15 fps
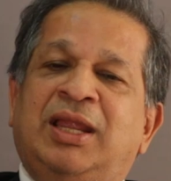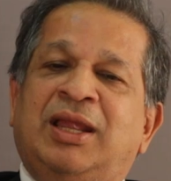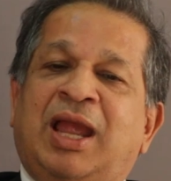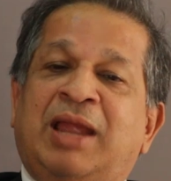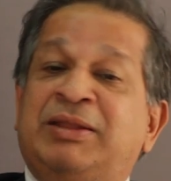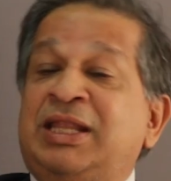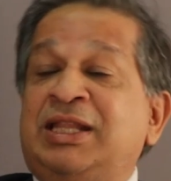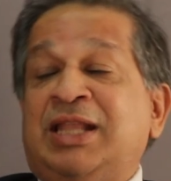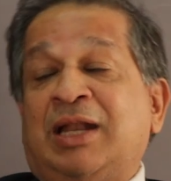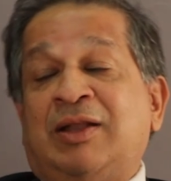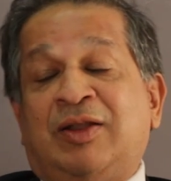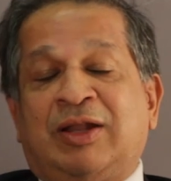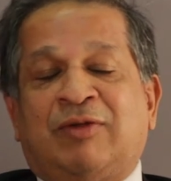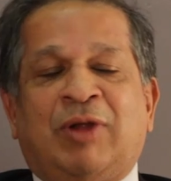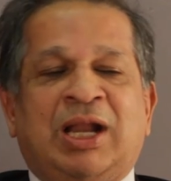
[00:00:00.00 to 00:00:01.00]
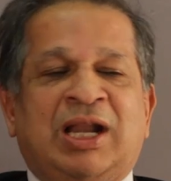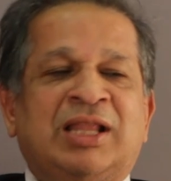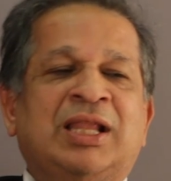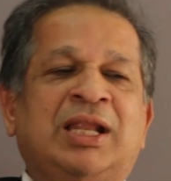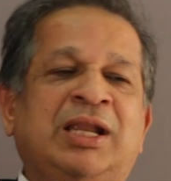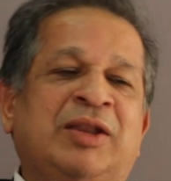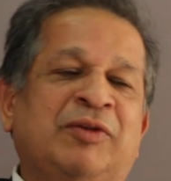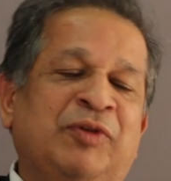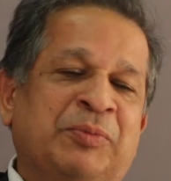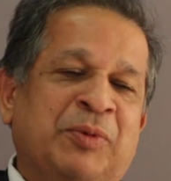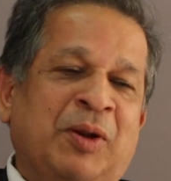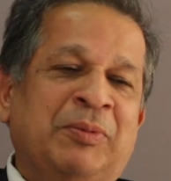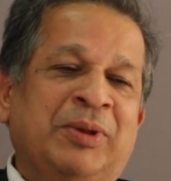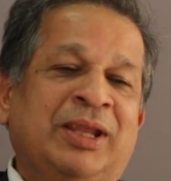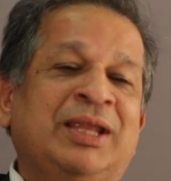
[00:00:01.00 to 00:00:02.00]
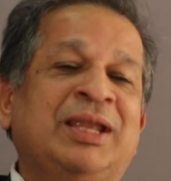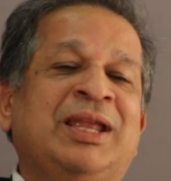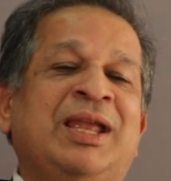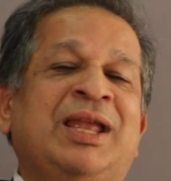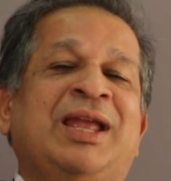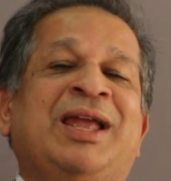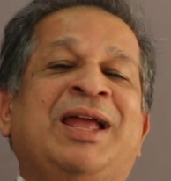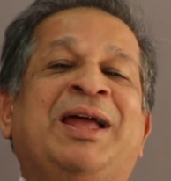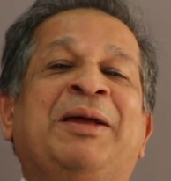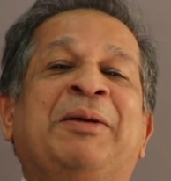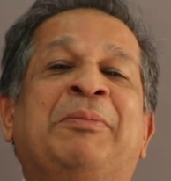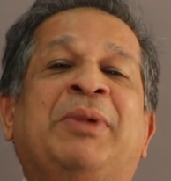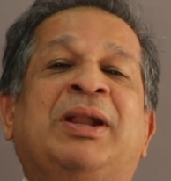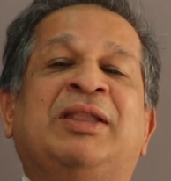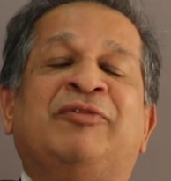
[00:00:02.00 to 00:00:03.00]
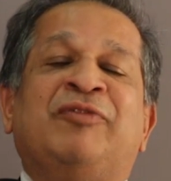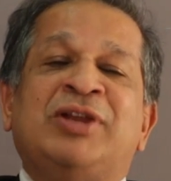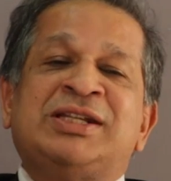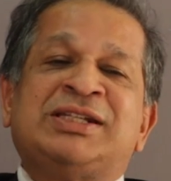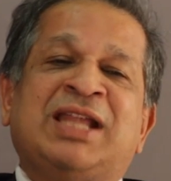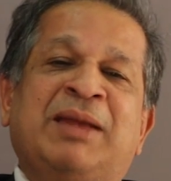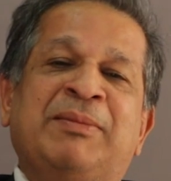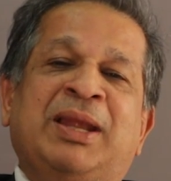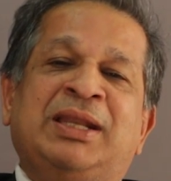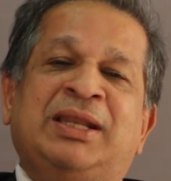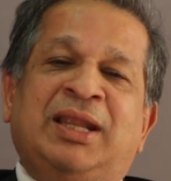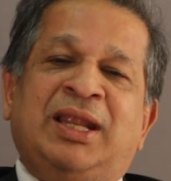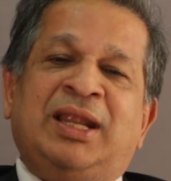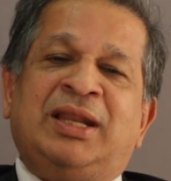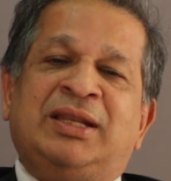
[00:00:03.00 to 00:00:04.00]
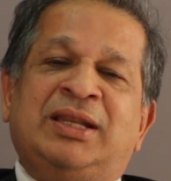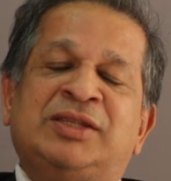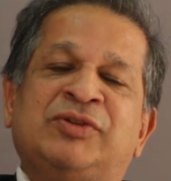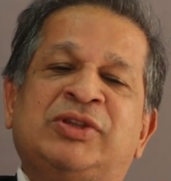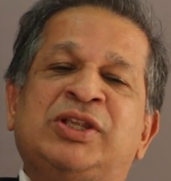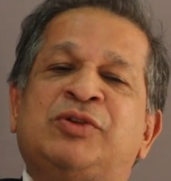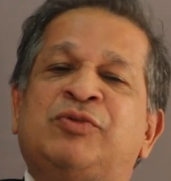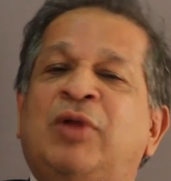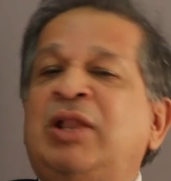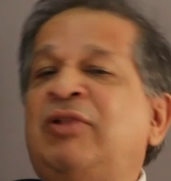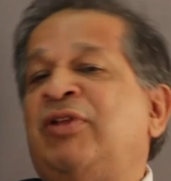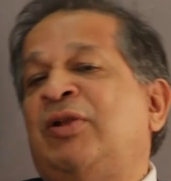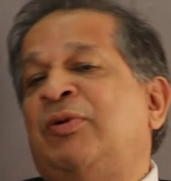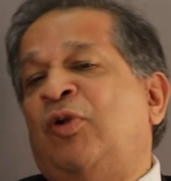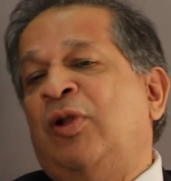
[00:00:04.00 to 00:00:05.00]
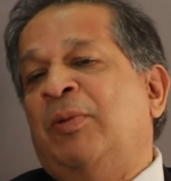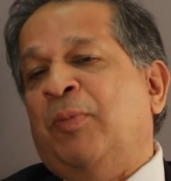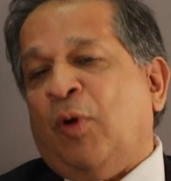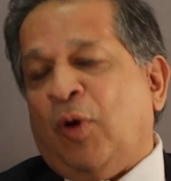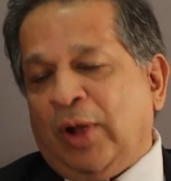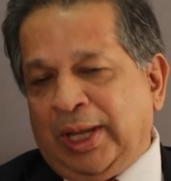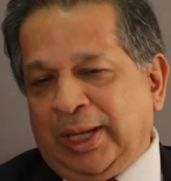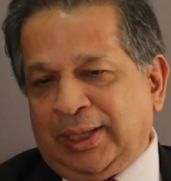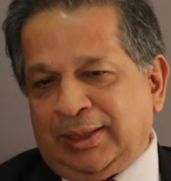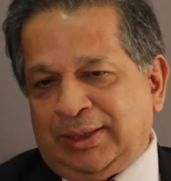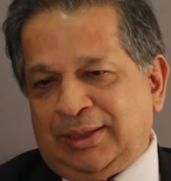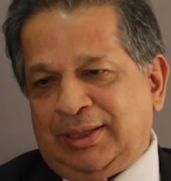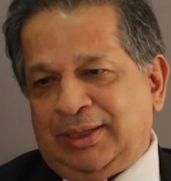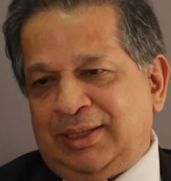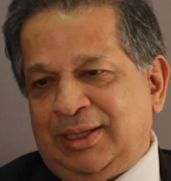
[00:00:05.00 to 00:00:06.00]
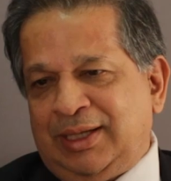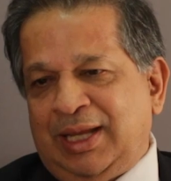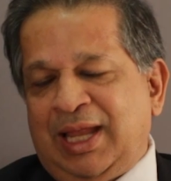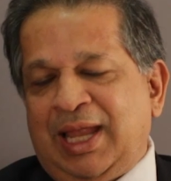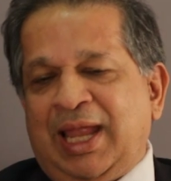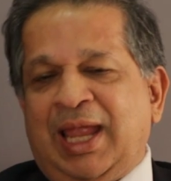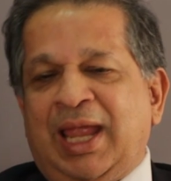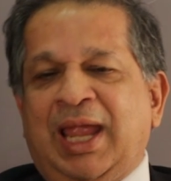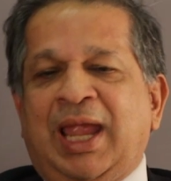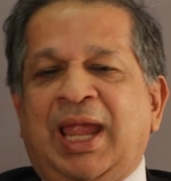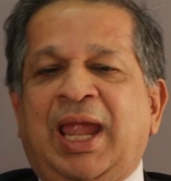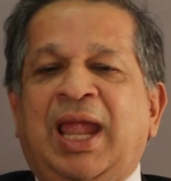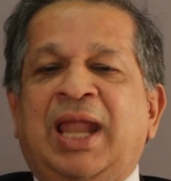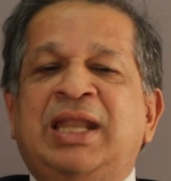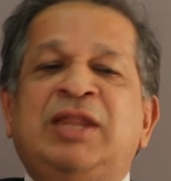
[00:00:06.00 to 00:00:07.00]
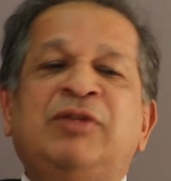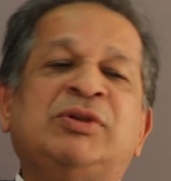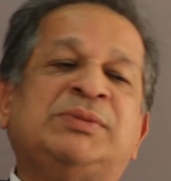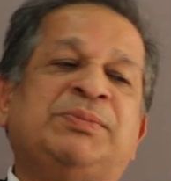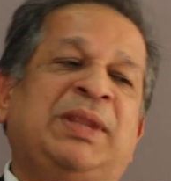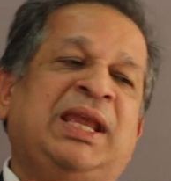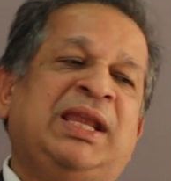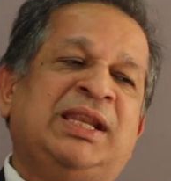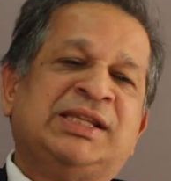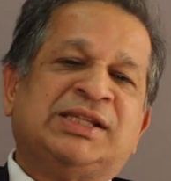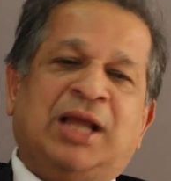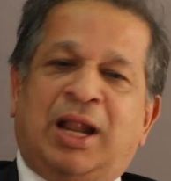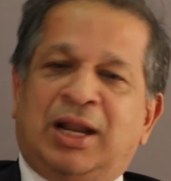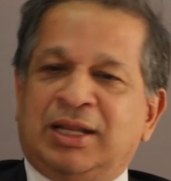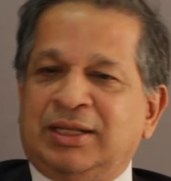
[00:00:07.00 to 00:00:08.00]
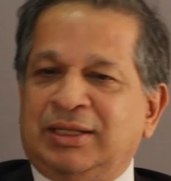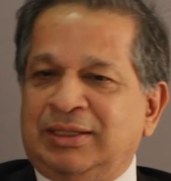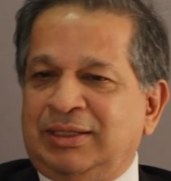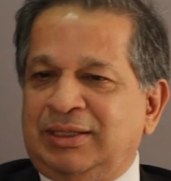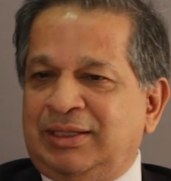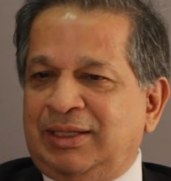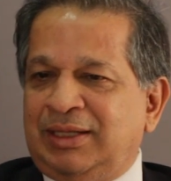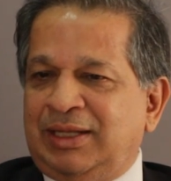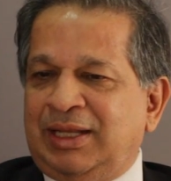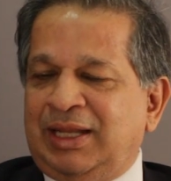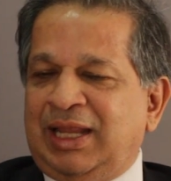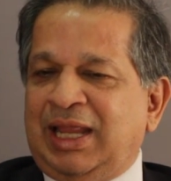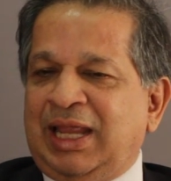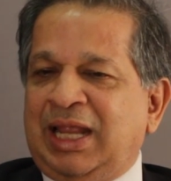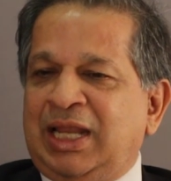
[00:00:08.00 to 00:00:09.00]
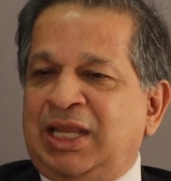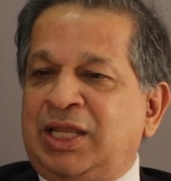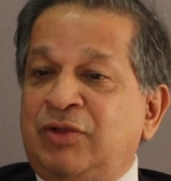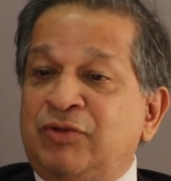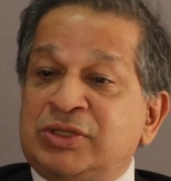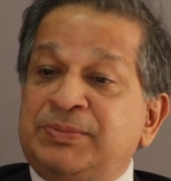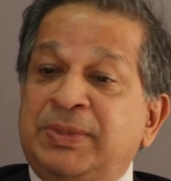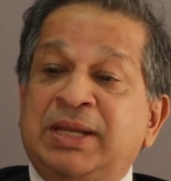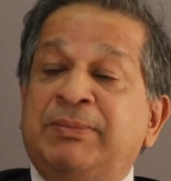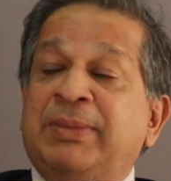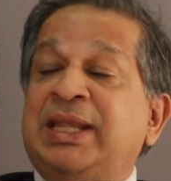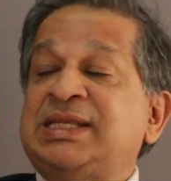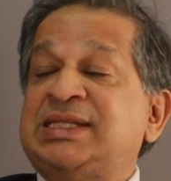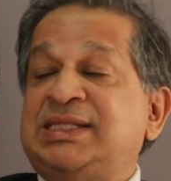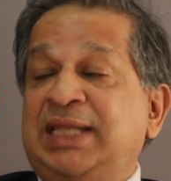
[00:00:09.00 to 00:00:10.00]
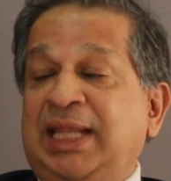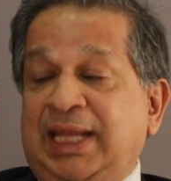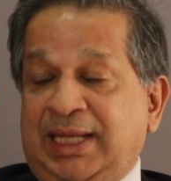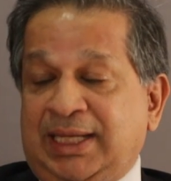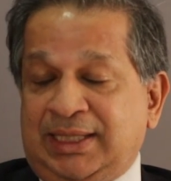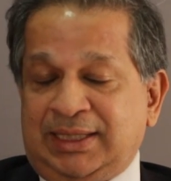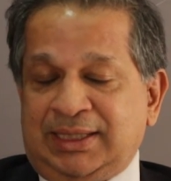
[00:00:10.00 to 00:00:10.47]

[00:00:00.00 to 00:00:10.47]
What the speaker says: I think that will require another interview probably. But the first time I did, this was a 12-year-old boy. And he was playing in his garden. And he was bitten by a snake.